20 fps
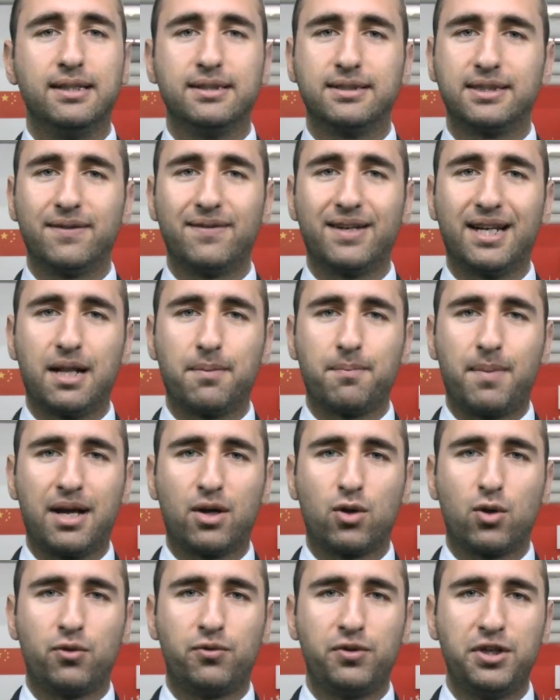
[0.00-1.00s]
Several
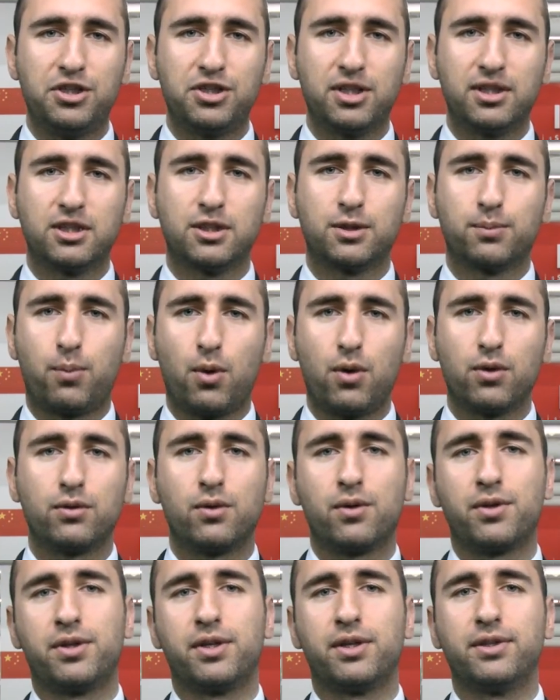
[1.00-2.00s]
bank officials spoke
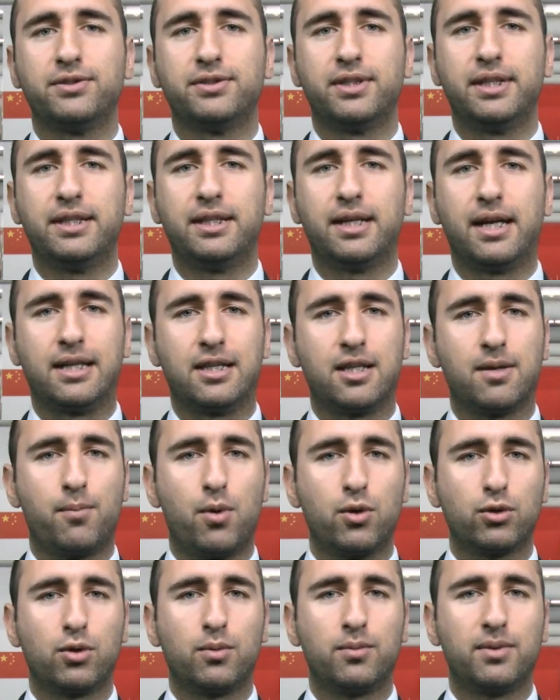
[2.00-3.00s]
on Thursday, and the
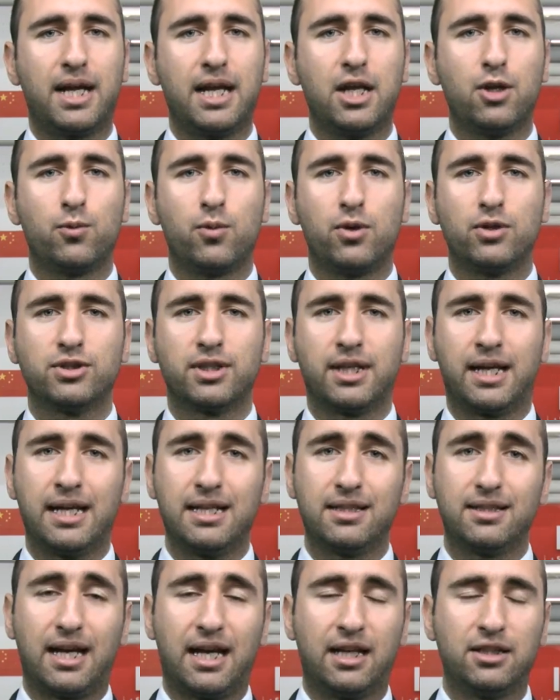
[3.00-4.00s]
bottom line was
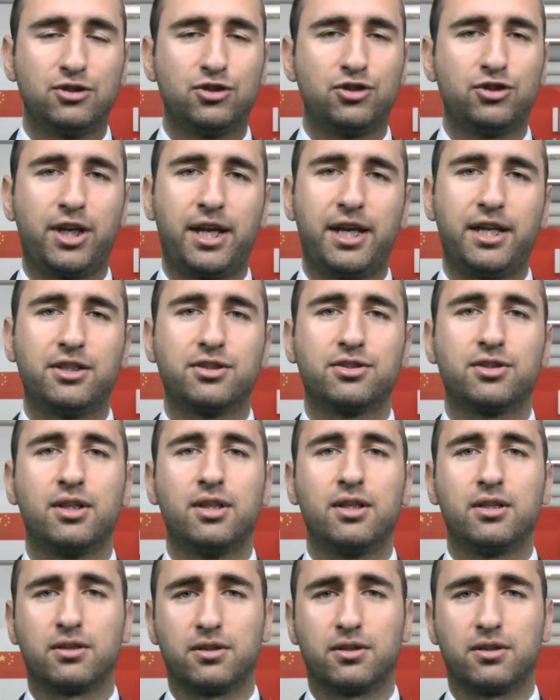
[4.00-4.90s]
held unchanged.